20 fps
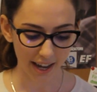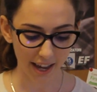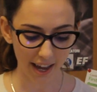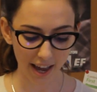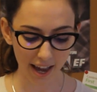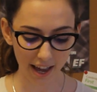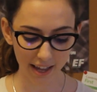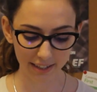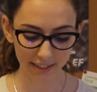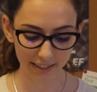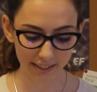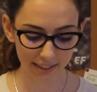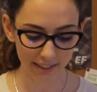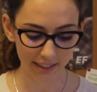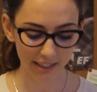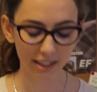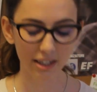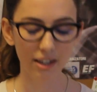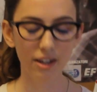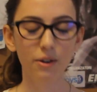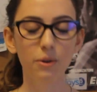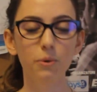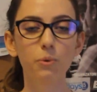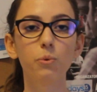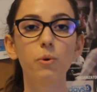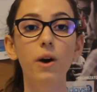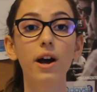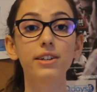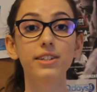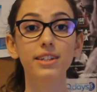And
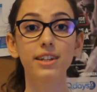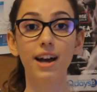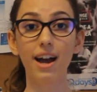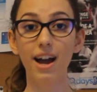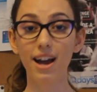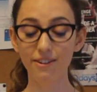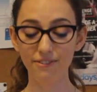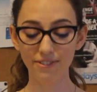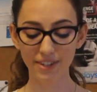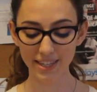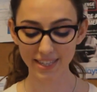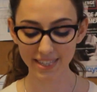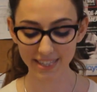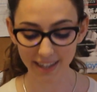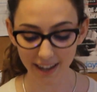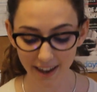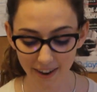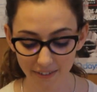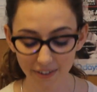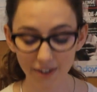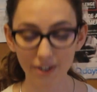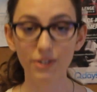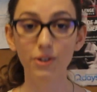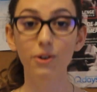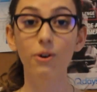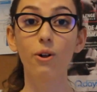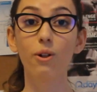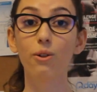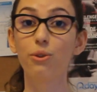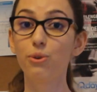what I've discovered
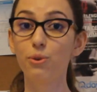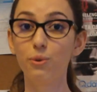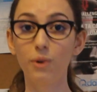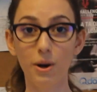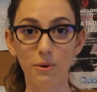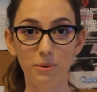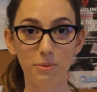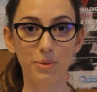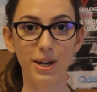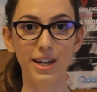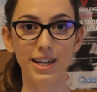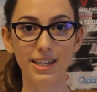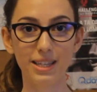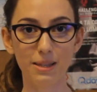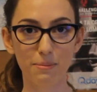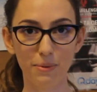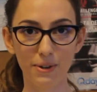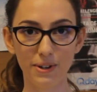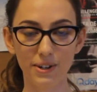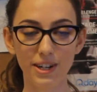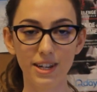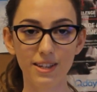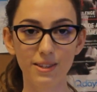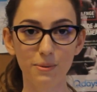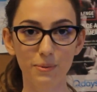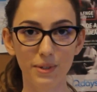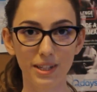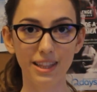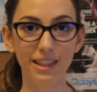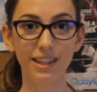all throughout my experience
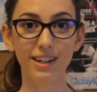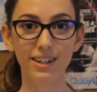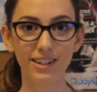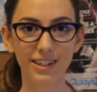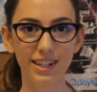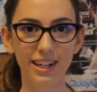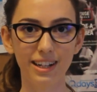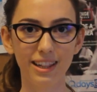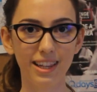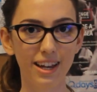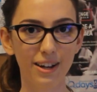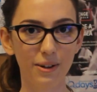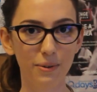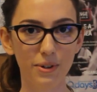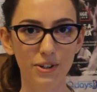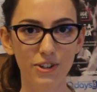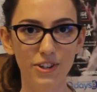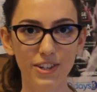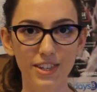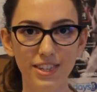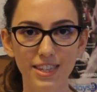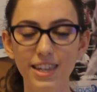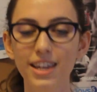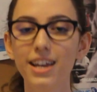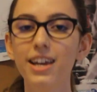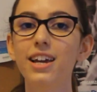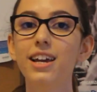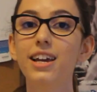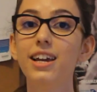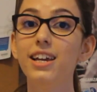with learning languages
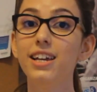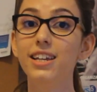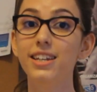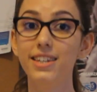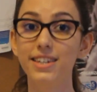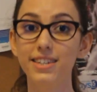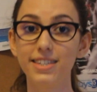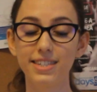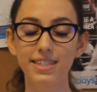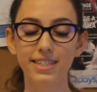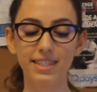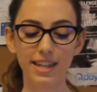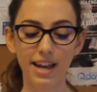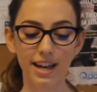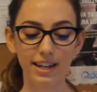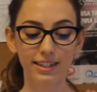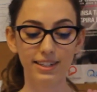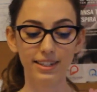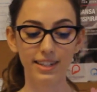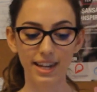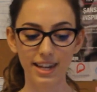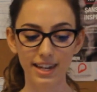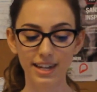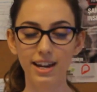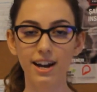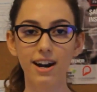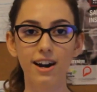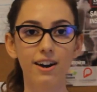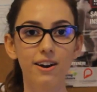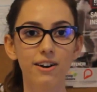is that they
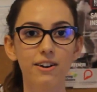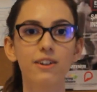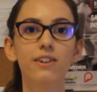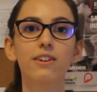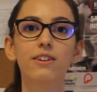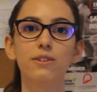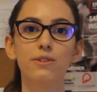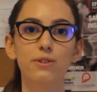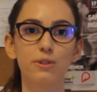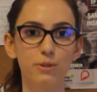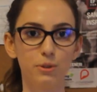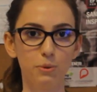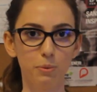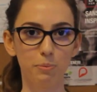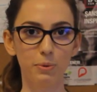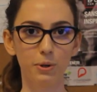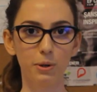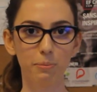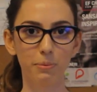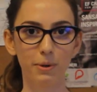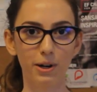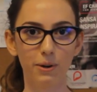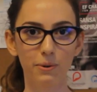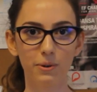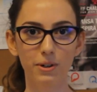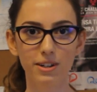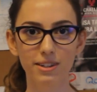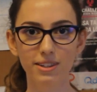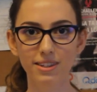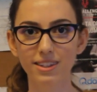are
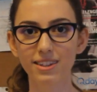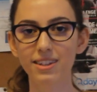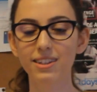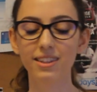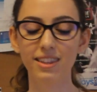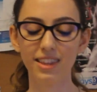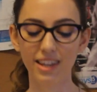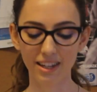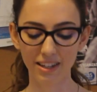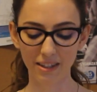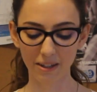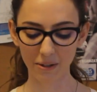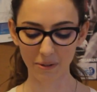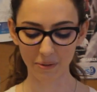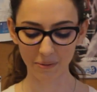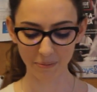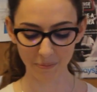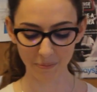superpowers. Thank you.